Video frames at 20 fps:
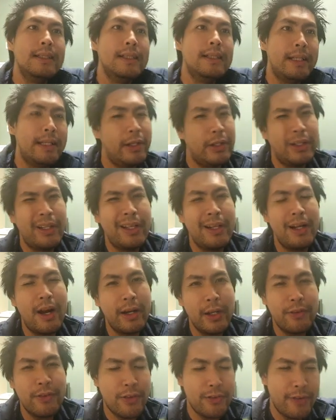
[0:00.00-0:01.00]
You know, you could
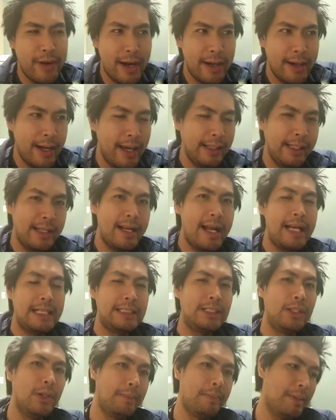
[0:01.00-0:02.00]
argue for Fire Knight and Ice
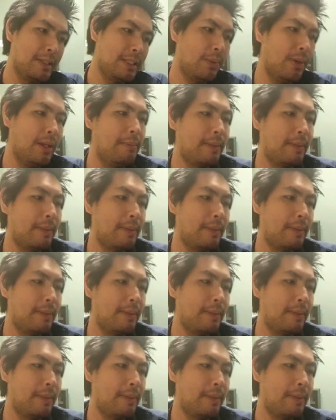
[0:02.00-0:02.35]
Golem as well,